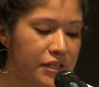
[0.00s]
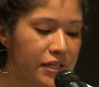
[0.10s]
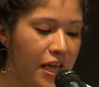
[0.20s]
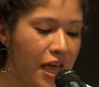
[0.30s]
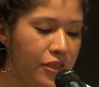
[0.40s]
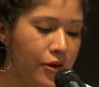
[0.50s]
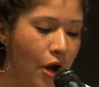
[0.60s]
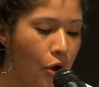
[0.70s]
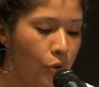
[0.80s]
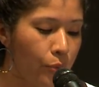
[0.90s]

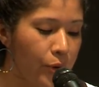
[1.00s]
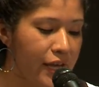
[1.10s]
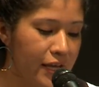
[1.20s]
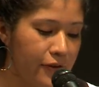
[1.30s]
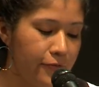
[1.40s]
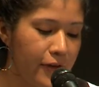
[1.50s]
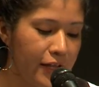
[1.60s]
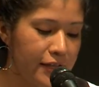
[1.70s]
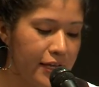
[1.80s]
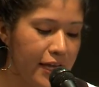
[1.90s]
Together we can
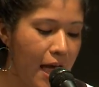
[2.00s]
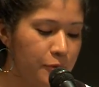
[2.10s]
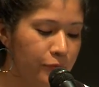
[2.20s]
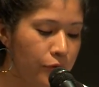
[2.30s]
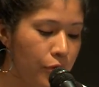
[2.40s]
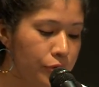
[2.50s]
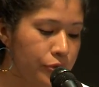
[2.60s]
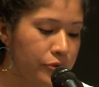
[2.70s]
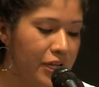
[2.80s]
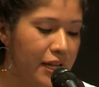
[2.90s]
fill in the gaps for those
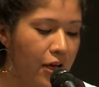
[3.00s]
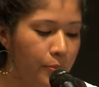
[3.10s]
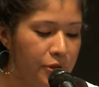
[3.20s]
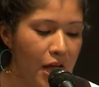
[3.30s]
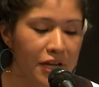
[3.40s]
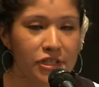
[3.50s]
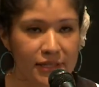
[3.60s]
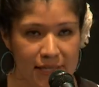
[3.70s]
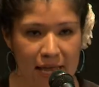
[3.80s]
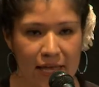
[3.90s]
who need help, not
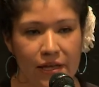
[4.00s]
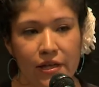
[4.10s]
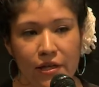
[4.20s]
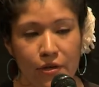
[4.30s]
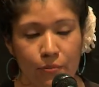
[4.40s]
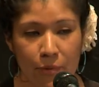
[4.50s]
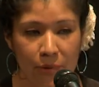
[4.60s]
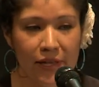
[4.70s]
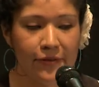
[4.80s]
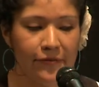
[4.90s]
just saying, but
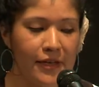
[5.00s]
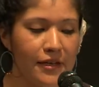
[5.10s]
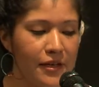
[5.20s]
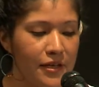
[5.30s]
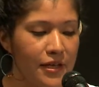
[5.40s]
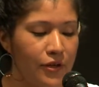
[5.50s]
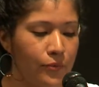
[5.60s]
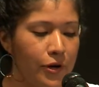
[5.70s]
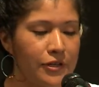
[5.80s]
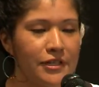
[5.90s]
believing
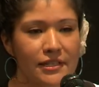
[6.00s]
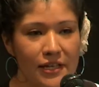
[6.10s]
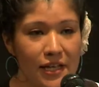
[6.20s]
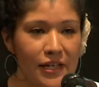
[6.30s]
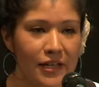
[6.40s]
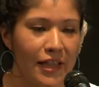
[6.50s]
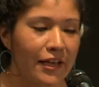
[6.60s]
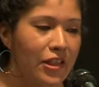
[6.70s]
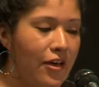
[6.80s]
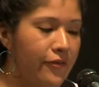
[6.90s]
in words
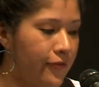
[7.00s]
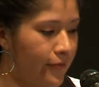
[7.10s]
like love.